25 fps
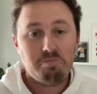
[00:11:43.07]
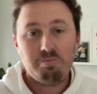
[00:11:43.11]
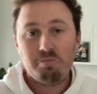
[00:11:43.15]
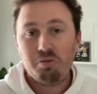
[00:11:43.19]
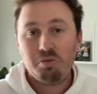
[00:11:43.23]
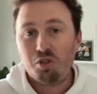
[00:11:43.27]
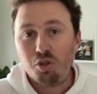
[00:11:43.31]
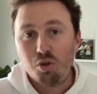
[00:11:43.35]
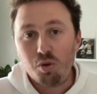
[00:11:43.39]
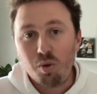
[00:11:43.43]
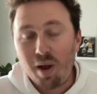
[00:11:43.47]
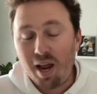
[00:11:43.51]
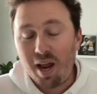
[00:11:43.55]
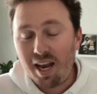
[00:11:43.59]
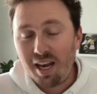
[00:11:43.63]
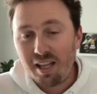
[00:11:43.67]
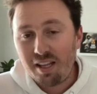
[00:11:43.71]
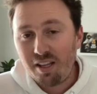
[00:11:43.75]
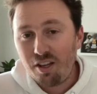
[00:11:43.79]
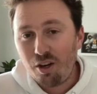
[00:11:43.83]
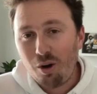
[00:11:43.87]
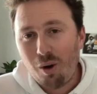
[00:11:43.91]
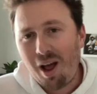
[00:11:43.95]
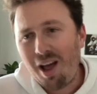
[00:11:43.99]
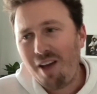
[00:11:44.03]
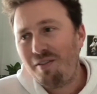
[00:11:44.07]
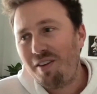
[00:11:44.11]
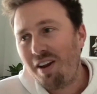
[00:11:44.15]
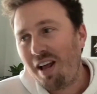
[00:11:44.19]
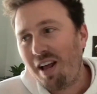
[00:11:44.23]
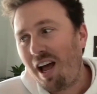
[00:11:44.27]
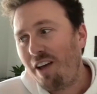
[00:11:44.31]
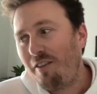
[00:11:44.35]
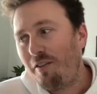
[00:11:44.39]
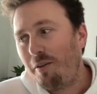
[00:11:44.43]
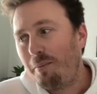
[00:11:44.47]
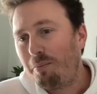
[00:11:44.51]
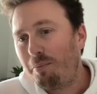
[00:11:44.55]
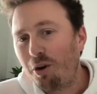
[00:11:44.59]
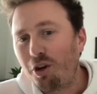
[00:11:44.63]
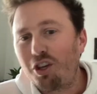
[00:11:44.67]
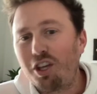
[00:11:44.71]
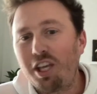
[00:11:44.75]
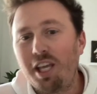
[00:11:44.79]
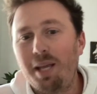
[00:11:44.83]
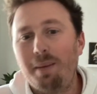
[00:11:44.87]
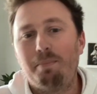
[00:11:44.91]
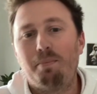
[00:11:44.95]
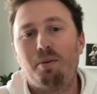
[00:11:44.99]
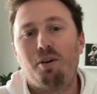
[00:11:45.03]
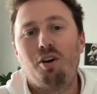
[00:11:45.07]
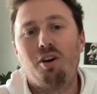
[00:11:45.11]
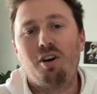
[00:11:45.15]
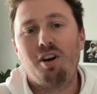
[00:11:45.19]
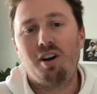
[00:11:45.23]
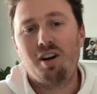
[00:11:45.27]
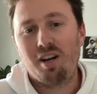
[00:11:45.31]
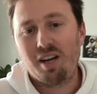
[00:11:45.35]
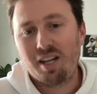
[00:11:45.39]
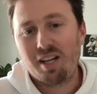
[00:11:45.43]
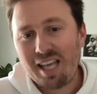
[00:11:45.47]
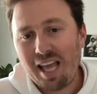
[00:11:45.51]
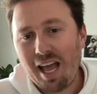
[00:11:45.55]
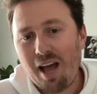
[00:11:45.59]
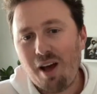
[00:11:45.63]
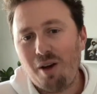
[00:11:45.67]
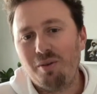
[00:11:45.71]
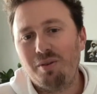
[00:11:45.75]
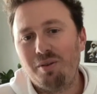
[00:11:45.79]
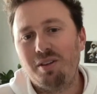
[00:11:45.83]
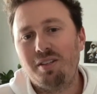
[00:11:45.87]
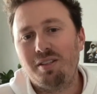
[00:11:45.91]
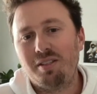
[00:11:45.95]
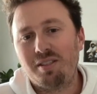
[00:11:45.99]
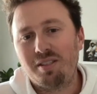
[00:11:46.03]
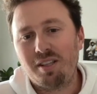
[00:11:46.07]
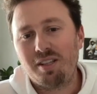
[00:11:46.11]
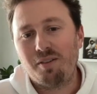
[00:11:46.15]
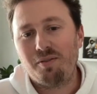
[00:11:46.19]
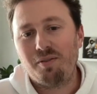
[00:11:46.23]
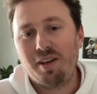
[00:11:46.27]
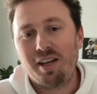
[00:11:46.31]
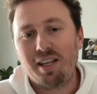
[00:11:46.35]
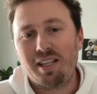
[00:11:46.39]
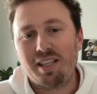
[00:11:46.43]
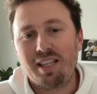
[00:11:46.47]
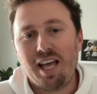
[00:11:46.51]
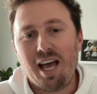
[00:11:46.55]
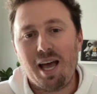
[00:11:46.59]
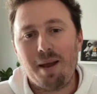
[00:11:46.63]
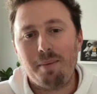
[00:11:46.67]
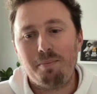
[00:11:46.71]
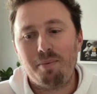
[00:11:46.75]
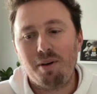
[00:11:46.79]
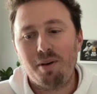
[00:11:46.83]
do any, I have a bookkeeper and an accountant and stuff like that.